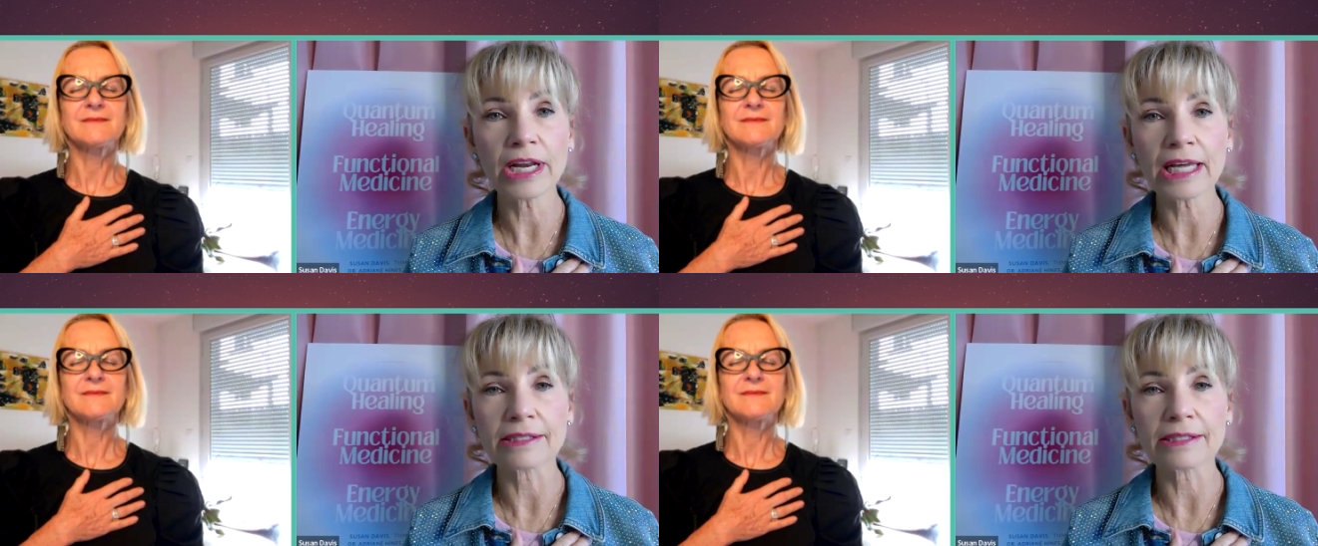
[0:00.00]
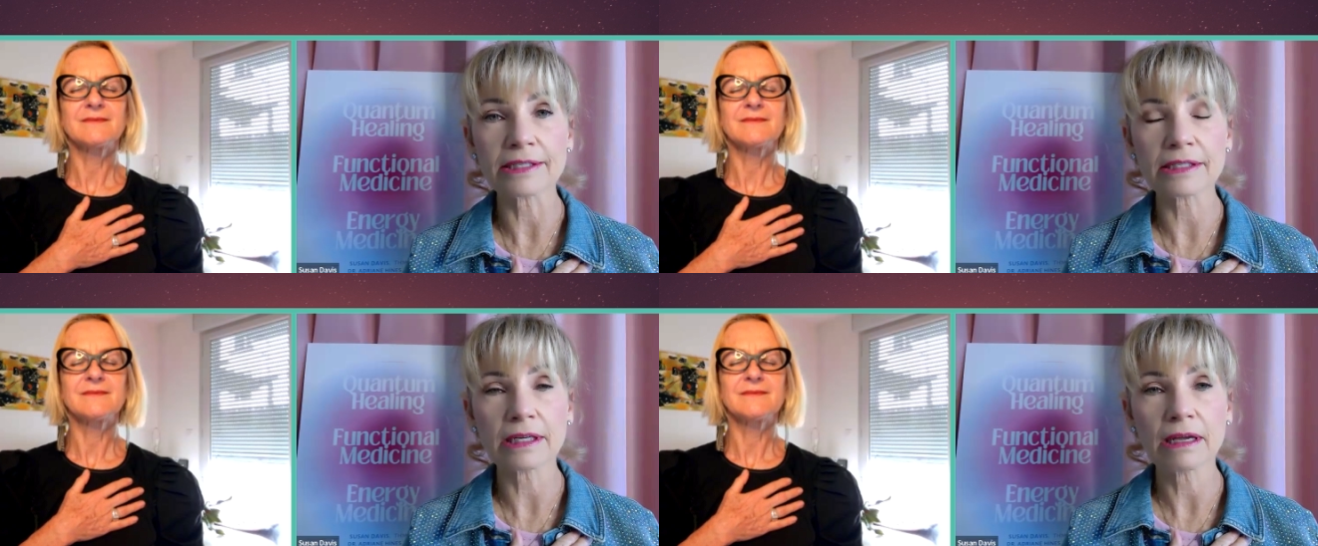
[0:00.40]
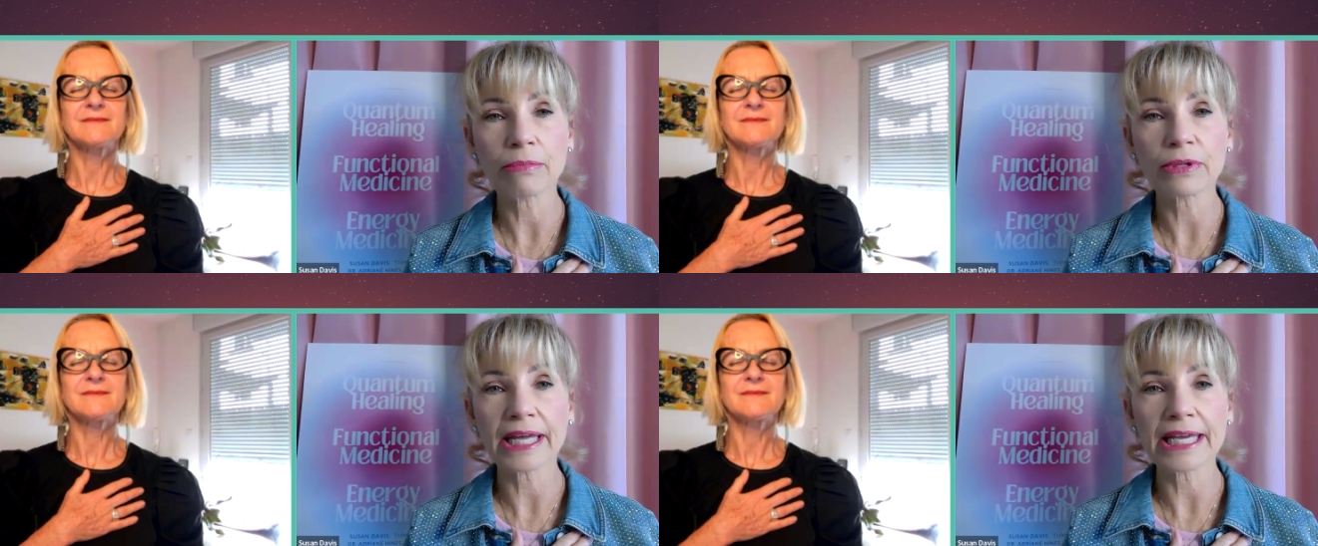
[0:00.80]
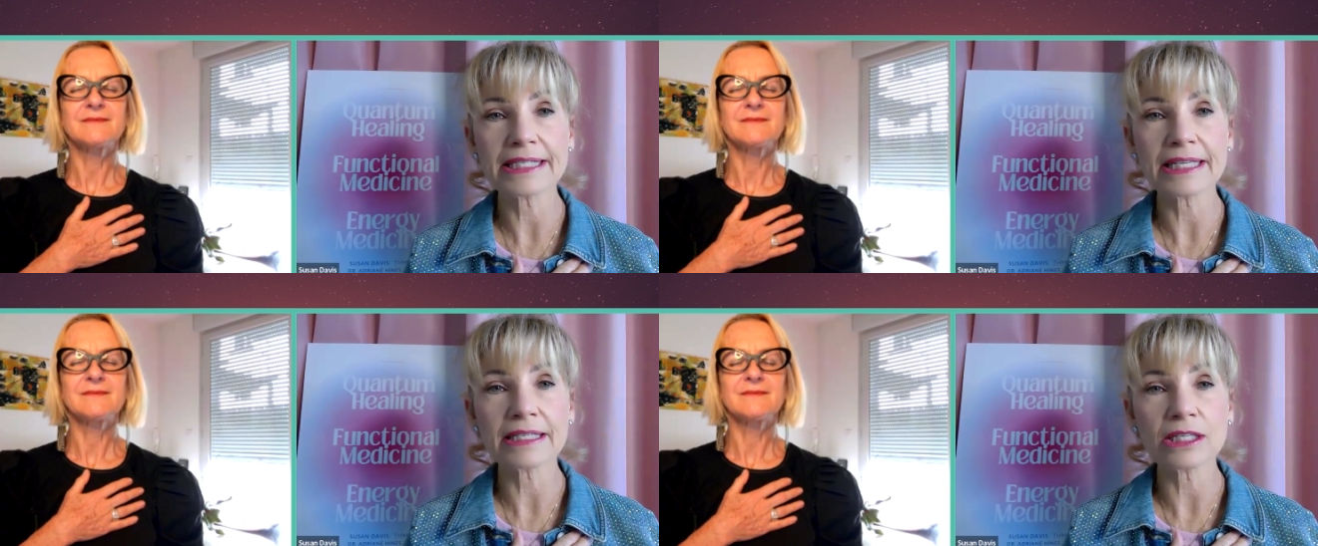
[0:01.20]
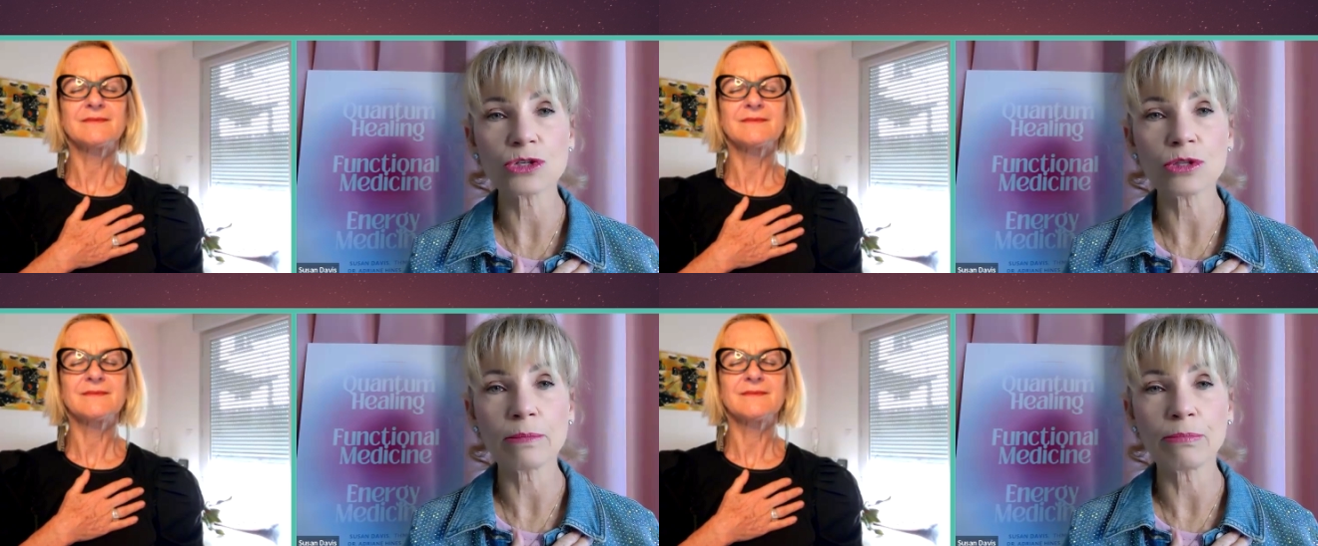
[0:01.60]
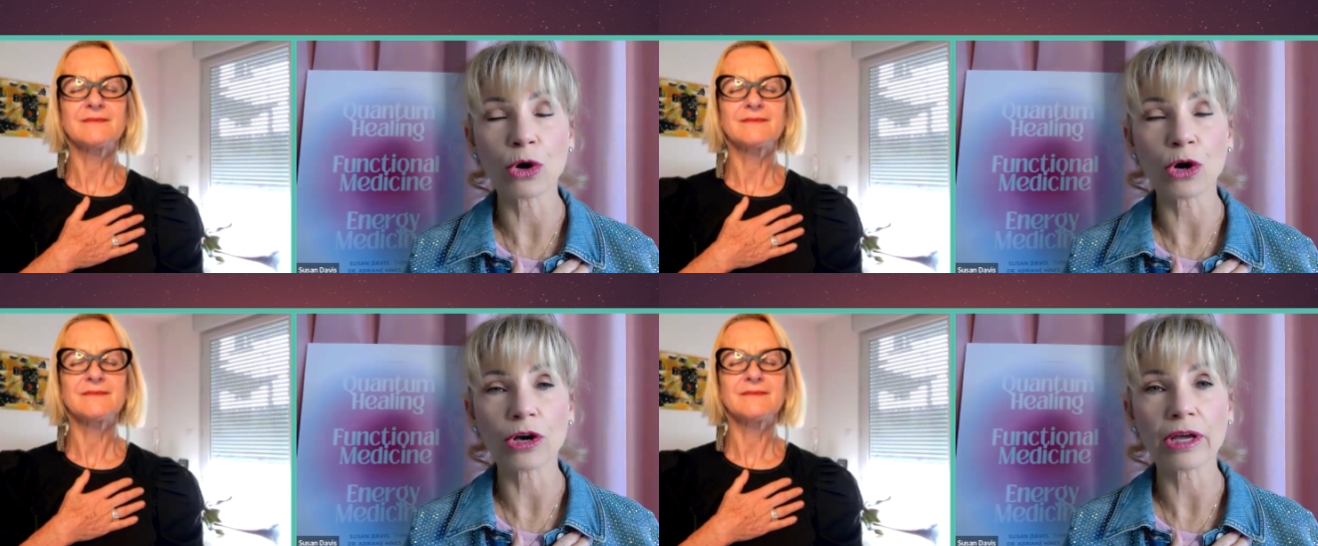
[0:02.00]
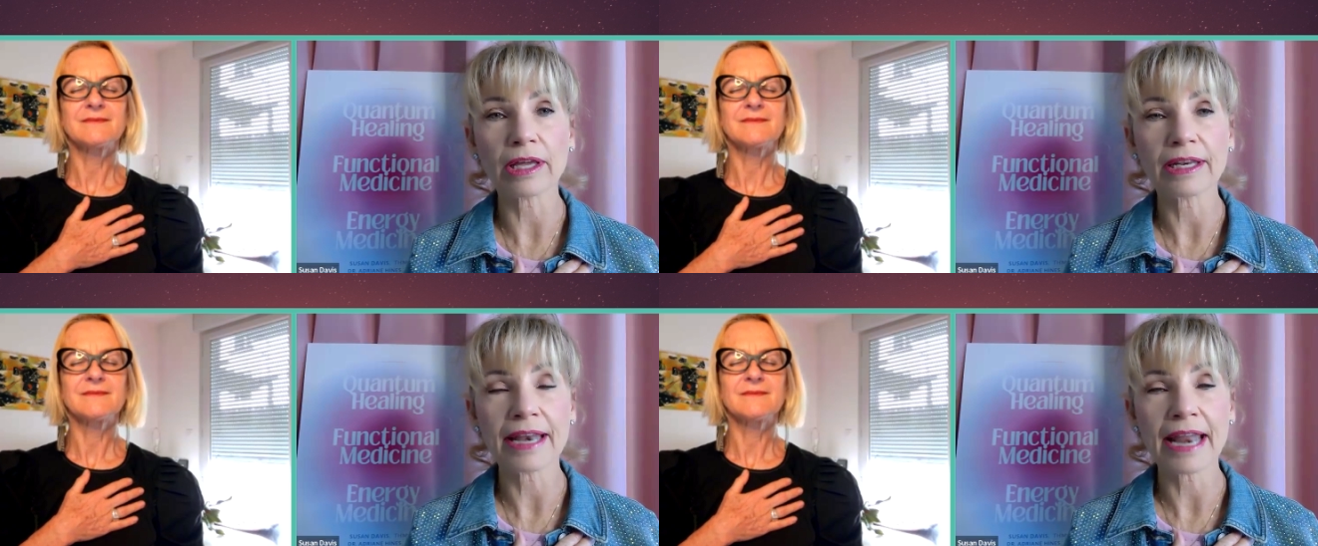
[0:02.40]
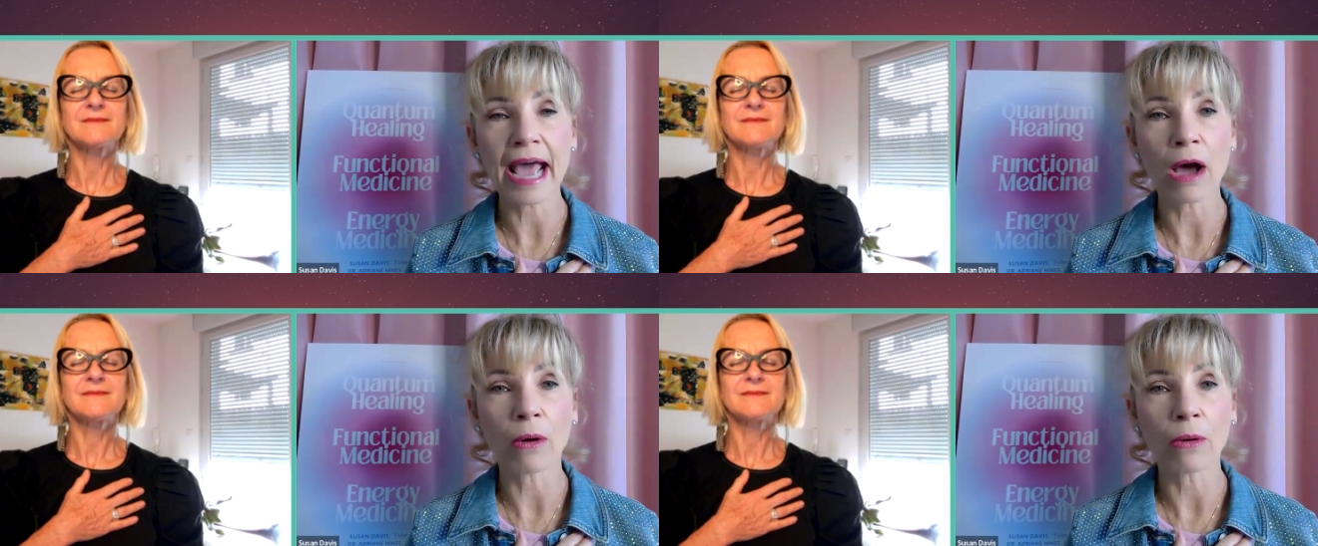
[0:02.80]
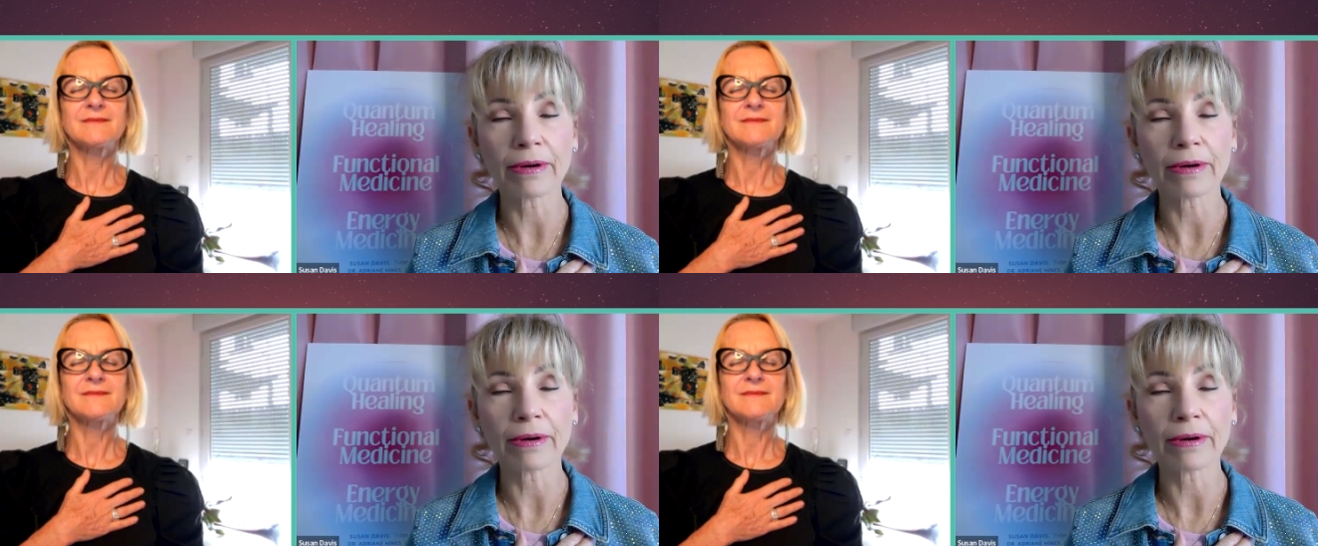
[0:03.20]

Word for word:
Speaker 1: it is, place it into the book now.